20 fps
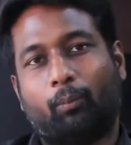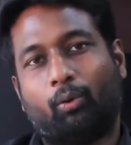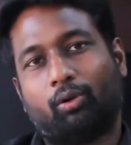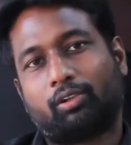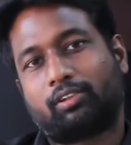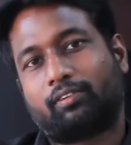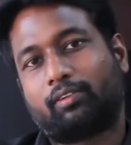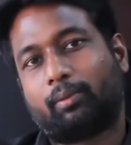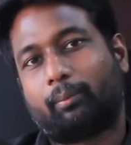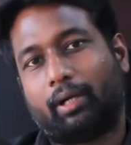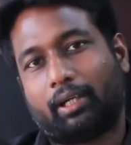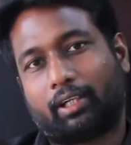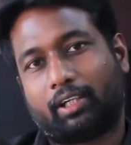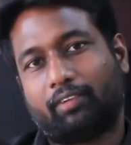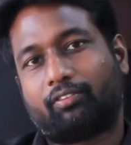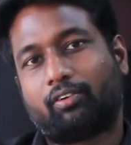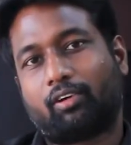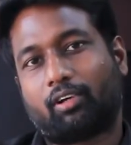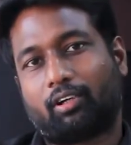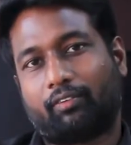Most of the
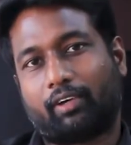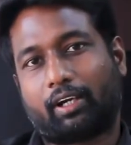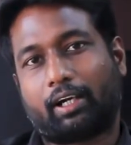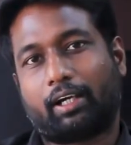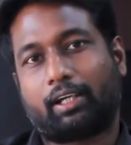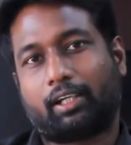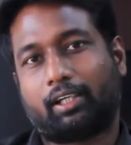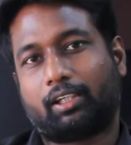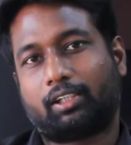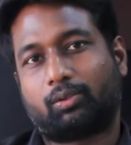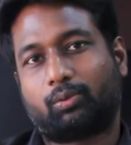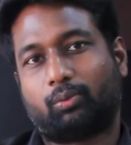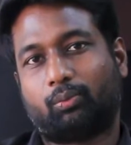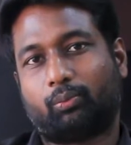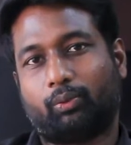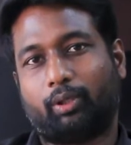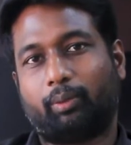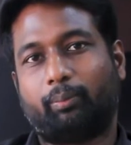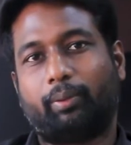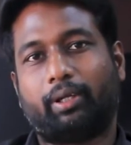multifloral varieties
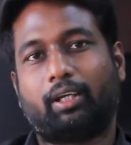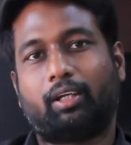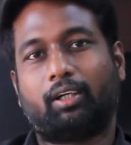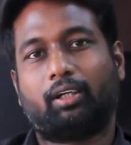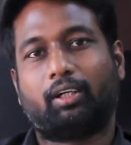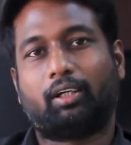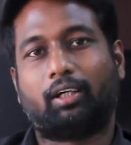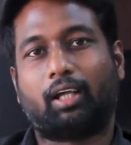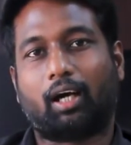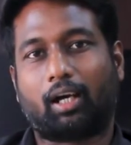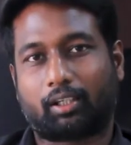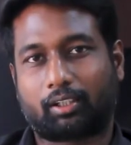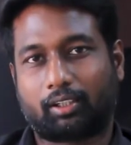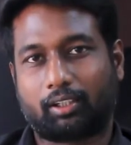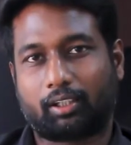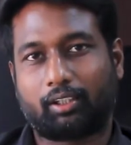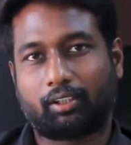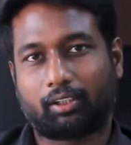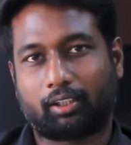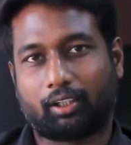will be
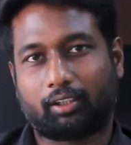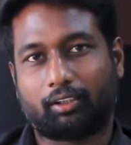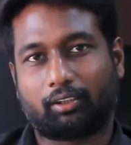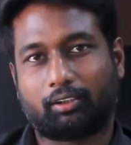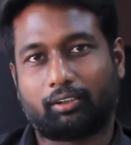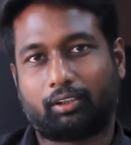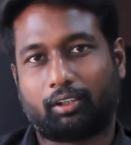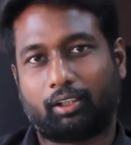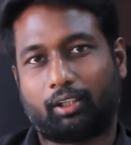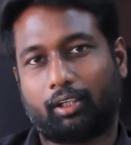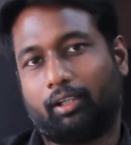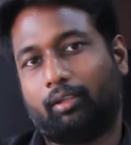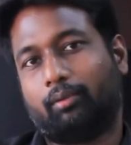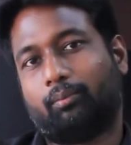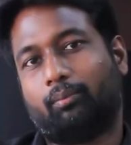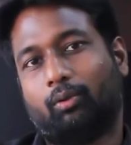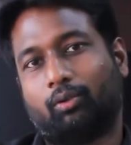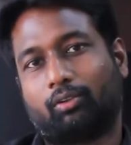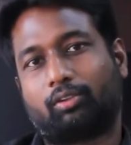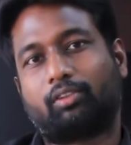darker in color, and
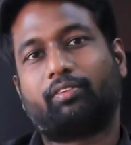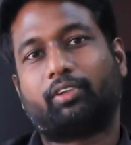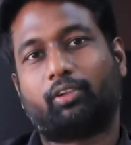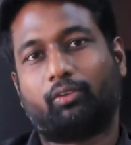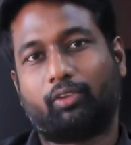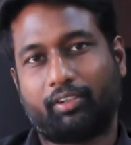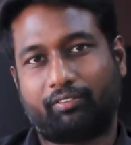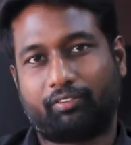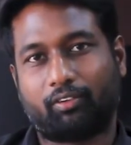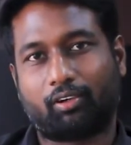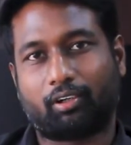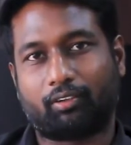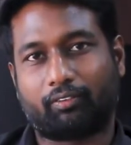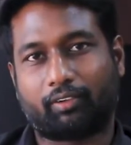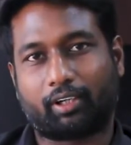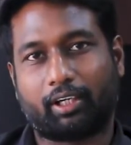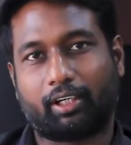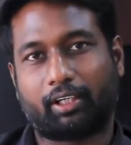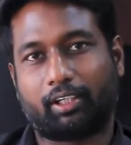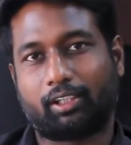most of the unifloral
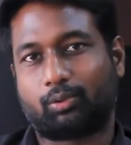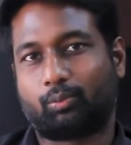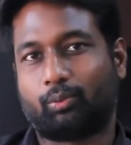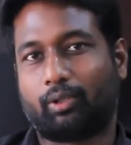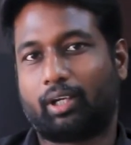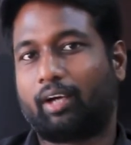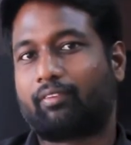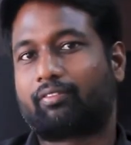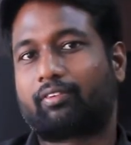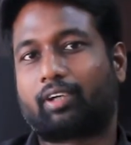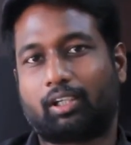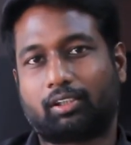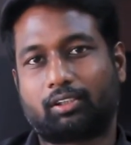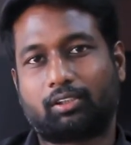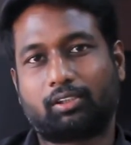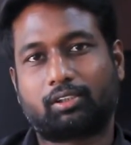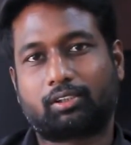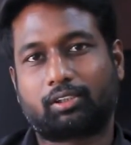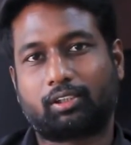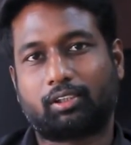varieties will have
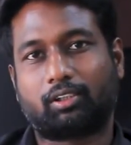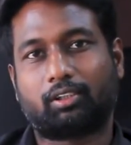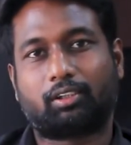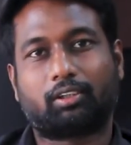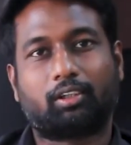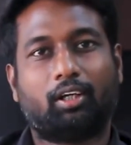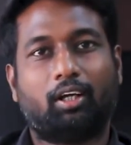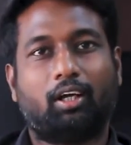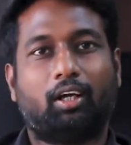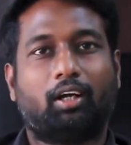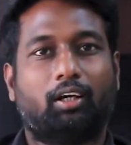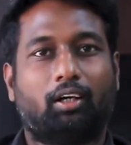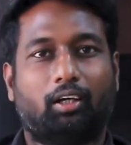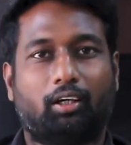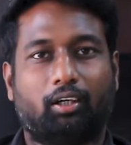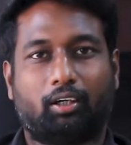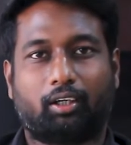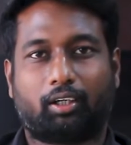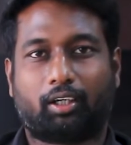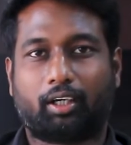consistent
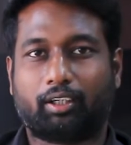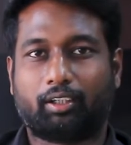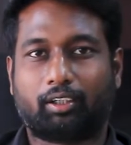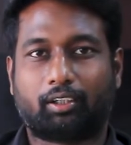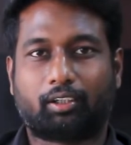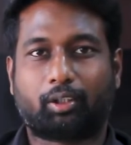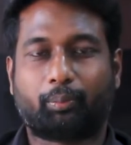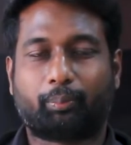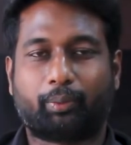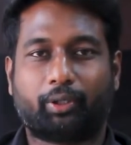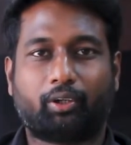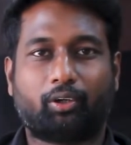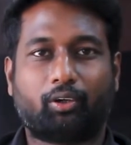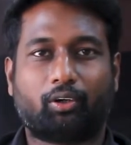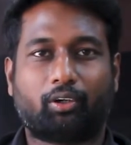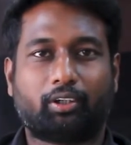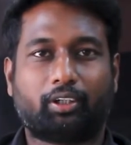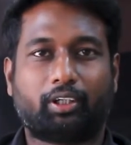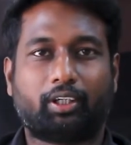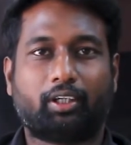uh, color depending
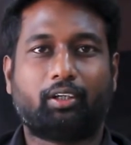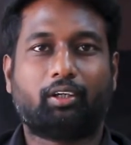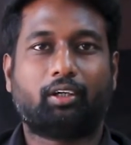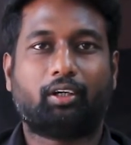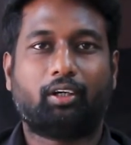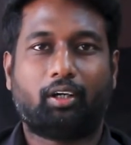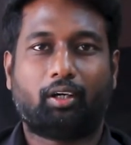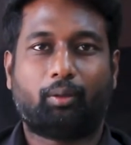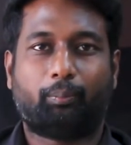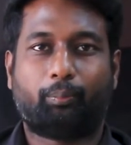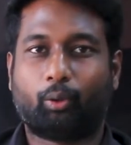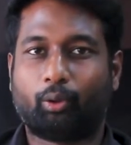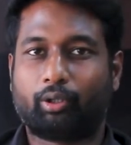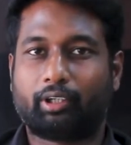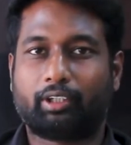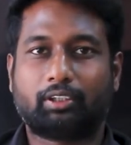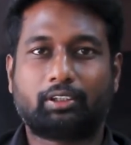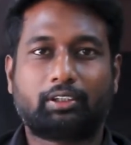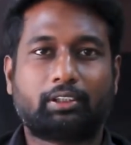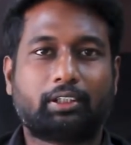on the
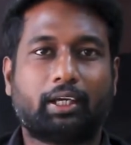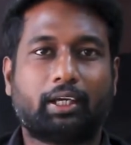pollens